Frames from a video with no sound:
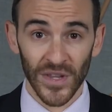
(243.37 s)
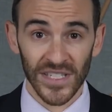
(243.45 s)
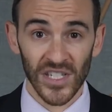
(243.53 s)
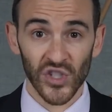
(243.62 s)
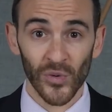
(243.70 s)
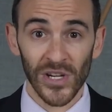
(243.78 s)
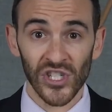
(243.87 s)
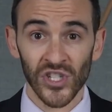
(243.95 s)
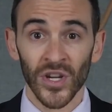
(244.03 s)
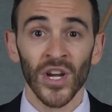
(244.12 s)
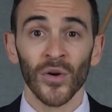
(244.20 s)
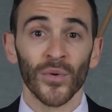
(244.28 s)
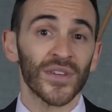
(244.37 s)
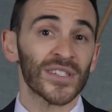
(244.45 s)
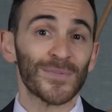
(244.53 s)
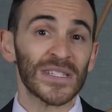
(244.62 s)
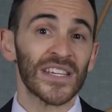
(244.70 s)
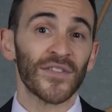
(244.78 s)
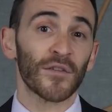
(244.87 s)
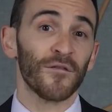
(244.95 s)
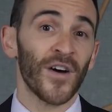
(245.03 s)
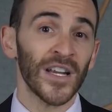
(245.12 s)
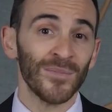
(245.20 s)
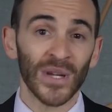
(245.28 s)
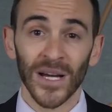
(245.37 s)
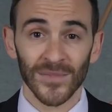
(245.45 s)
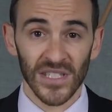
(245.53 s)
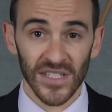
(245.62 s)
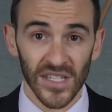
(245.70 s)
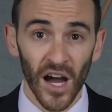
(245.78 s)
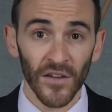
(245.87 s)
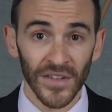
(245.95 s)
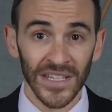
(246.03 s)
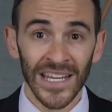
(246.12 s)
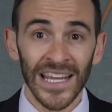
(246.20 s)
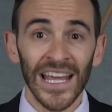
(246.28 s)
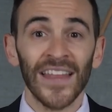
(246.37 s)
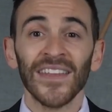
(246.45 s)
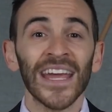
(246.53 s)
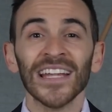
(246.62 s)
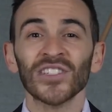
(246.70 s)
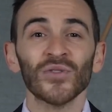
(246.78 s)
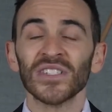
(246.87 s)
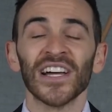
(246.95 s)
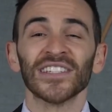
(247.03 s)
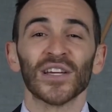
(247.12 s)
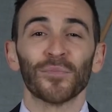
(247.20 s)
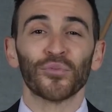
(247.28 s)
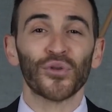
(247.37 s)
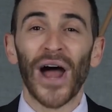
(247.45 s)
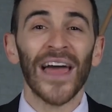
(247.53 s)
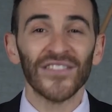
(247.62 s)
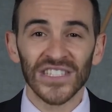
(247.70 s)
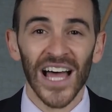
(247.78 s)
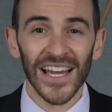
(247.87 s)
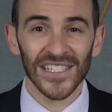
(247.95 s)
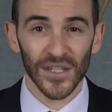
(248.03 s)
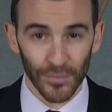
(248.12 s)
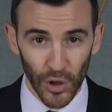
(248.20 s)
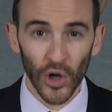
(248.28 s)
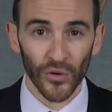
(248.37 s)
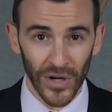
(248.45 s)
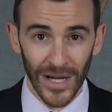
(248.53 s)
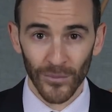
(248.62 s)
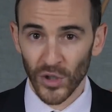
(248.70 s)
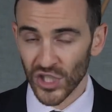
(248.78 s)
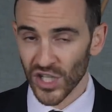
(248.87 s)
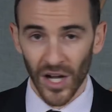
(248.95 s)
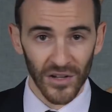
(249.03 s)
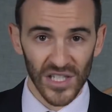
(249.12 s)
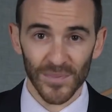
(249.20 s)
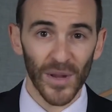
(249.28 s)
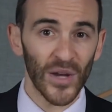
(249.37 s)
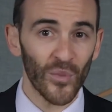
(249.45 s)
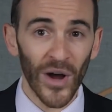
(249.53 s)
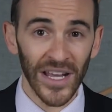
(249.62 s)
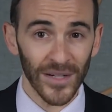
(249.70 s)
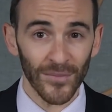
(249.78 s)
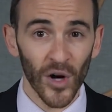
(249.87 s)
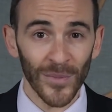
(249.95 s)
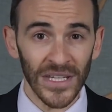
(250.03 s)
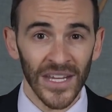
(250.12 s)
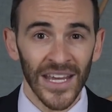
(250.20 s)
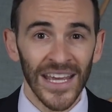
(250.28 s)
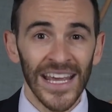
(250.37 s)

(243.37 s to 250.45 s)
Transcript: with a situation where the specific fund becomes insolvent, and the answer is not to privatize the program, which I'll explain why in a moment,